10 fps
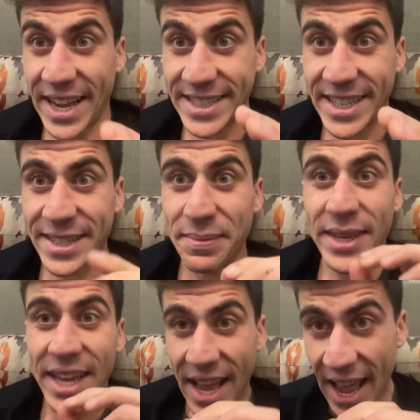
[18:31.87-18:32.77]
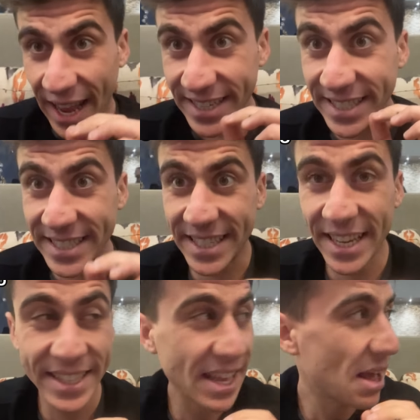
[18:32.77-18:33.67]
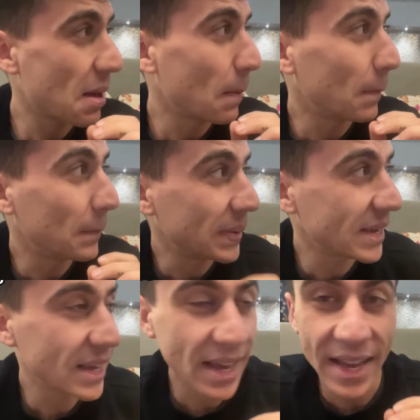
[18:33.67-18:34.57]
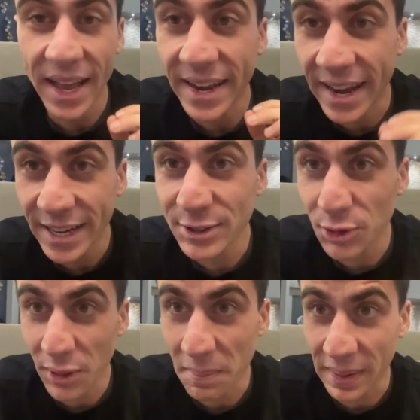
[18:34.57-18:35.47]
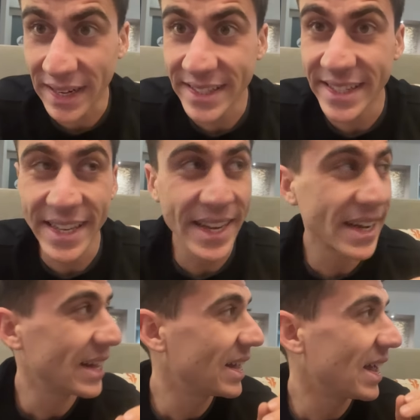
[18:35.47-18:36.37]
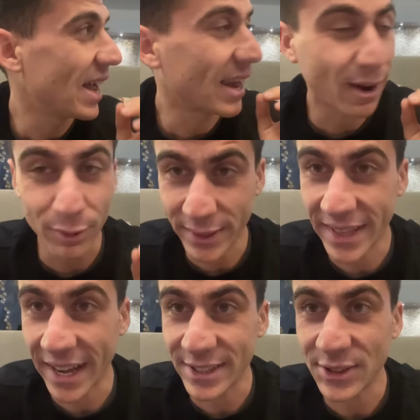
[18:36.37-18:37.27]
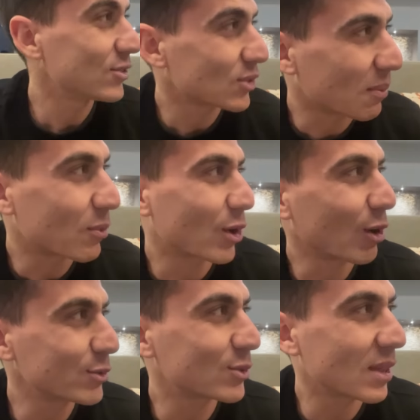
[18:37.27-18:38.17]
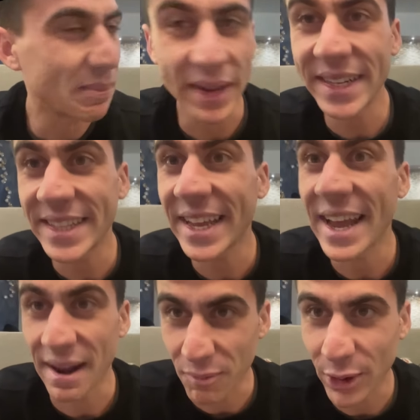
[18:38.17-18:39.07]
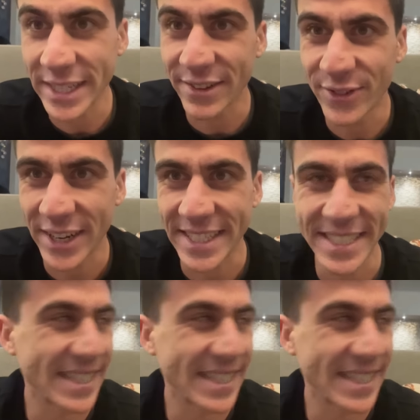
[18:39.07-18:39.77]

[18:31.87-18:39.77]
texted me and he said, be next to the building and I will text. So I'm close to the building and I'm waiting for his